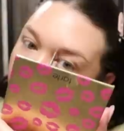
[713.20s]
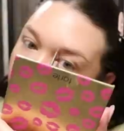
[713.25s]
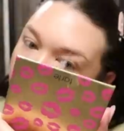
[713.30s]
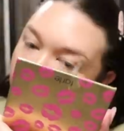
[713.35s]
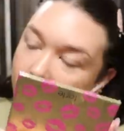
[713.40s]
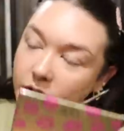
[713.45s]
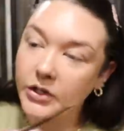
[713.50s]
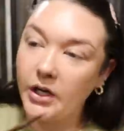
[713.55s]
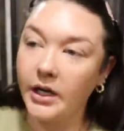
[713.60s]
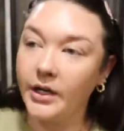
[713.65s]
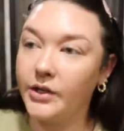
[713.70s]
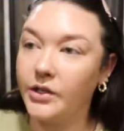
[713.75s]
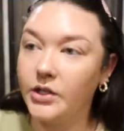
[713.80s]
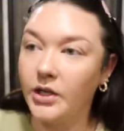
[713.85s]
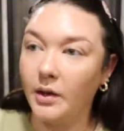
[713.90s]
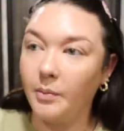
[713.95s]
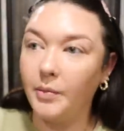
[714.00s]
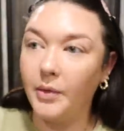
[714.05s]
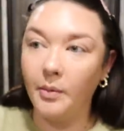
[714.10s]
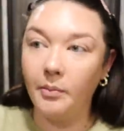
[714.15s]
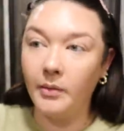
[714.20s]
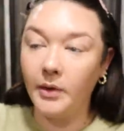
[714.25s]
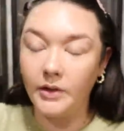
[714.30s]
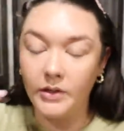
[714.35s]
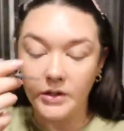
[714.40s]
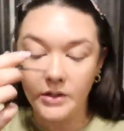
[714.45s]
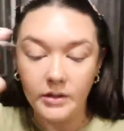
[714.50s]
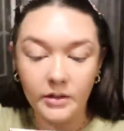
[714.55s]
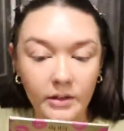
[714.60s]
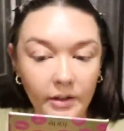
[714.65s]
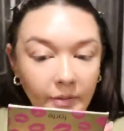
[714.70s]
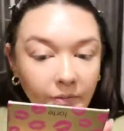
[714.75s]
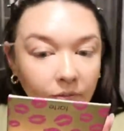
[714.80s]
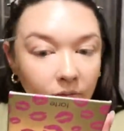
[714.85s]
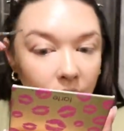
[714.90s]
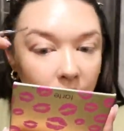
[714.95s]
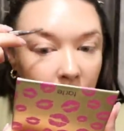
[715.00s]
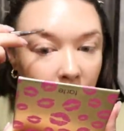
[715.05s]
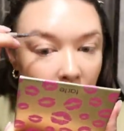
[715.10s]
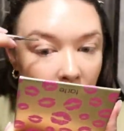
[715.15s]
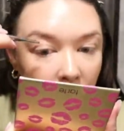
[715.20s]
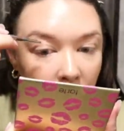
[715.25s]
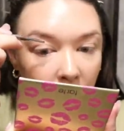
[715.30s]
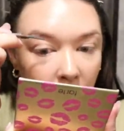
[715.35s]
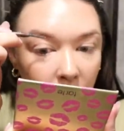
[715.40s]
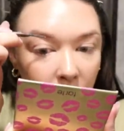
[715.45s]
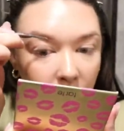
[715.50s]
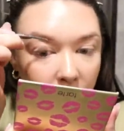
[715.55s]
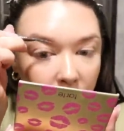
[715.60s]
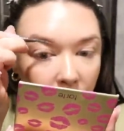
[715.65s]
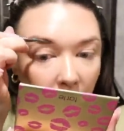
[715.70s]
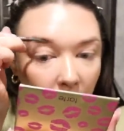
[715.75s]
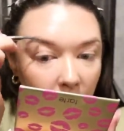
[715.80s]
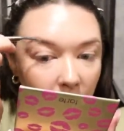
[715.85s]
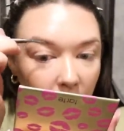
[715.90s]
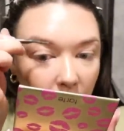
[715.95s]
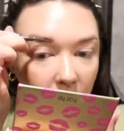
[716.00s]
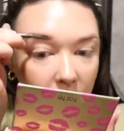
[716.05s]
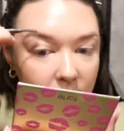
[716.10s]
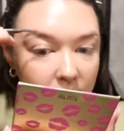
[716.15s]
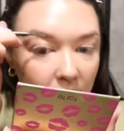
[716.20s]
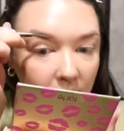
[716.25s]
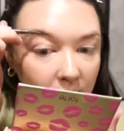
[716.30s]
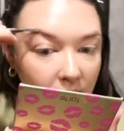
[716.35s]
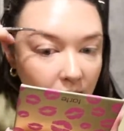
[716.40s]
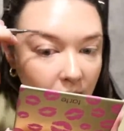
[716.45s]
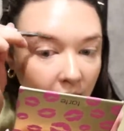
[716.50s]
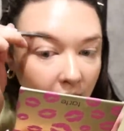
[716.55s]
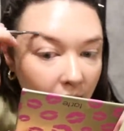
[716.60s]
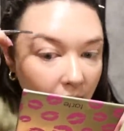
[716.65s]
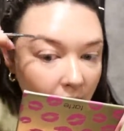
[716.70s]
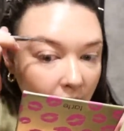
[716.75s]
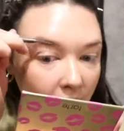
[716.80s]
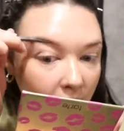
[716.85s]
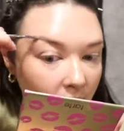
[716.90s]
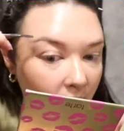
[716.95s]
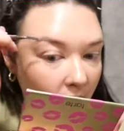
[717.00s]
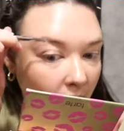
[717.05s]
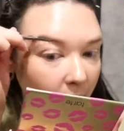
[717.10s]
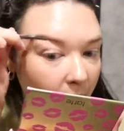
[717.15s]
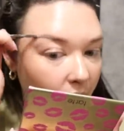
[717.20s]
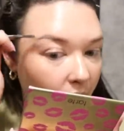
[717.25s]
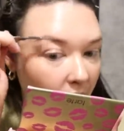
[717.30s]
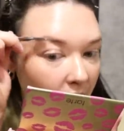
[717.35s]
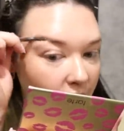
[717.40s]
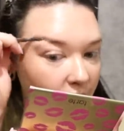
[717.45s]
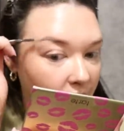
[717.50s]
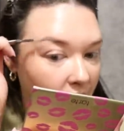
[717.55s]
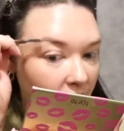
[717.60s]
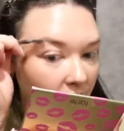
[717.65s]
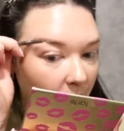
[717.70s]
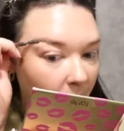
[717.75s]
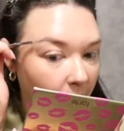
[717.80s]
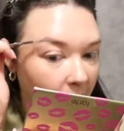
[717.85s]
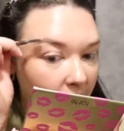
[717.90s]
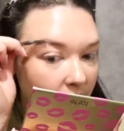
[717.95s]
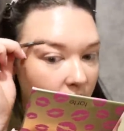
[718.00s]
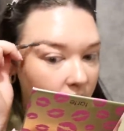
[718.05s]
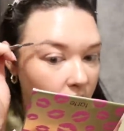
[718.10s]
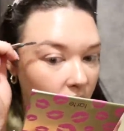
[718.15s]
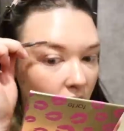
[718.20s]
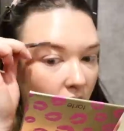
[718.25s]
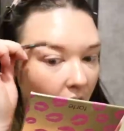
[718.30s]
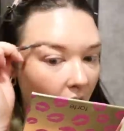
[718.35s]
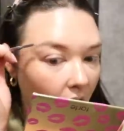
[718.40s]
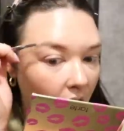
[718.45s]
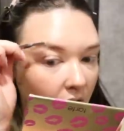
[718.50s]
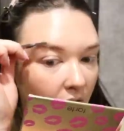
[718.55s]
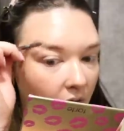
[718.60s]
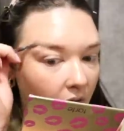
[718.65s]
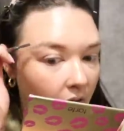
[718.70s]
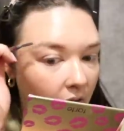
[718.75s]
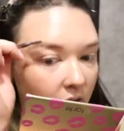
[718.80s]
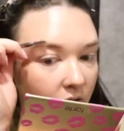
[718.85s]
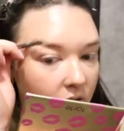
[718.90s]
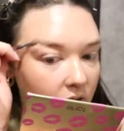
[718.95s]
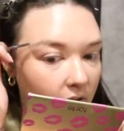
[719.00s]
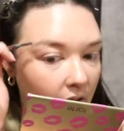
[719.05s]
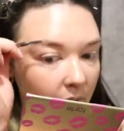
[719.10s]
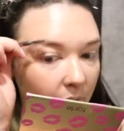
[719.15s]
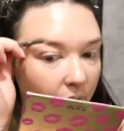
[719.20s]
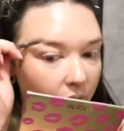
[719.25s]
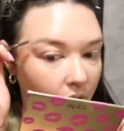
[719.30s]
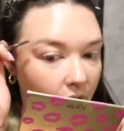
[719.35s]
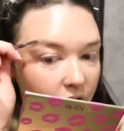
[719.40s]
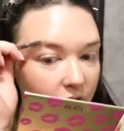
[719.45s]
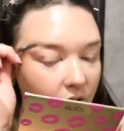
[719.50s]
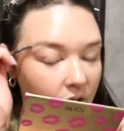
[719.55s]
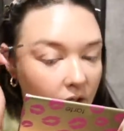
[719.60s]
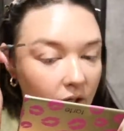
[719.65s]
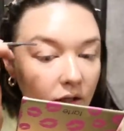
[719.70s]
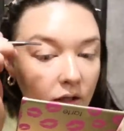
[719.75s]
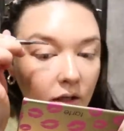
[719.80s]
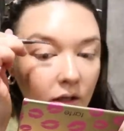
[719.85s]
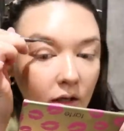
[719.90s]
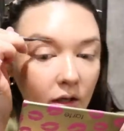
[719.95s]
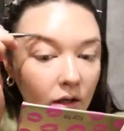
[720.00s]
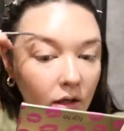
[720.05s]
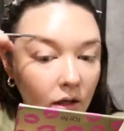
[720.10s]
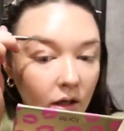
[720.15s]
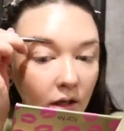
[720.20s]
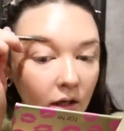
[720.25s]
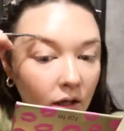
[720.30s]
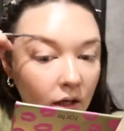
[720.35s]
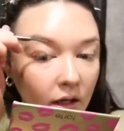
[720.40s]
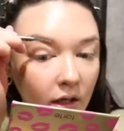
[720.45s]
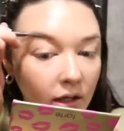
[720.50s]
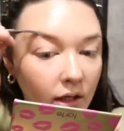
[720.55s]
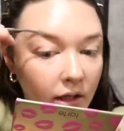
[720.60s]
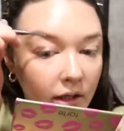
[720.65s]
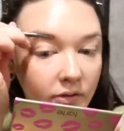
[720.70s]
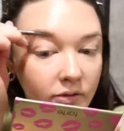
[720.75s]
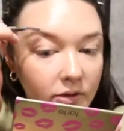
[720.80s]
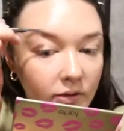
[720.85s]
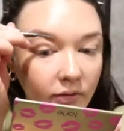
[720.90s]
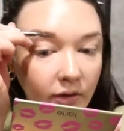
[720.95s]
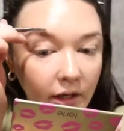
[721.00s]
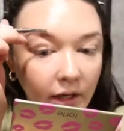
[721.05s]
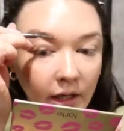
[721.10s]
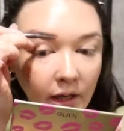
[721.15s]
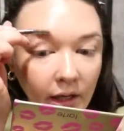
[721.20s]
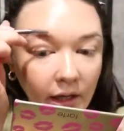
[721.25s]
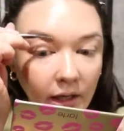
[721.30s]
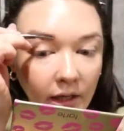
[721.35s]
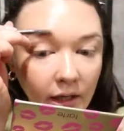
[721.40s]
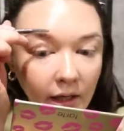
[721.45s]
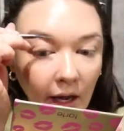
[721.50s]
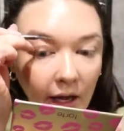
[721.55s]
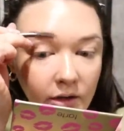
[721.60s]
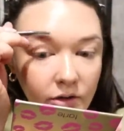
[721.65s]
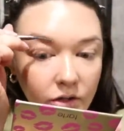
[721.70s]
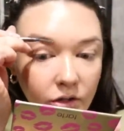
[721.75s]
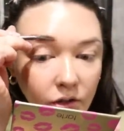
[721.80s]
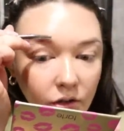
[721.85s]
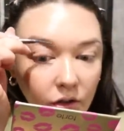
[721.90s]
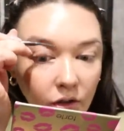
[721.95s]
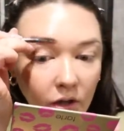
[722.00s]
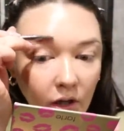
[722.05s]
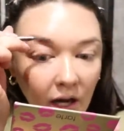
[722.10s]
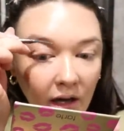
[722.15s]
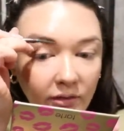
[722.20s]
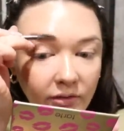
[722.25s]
don't really try to shape them, I just follow what's already there, and then I brush in the pencil color, I just, like, brush it and it gives a very like natural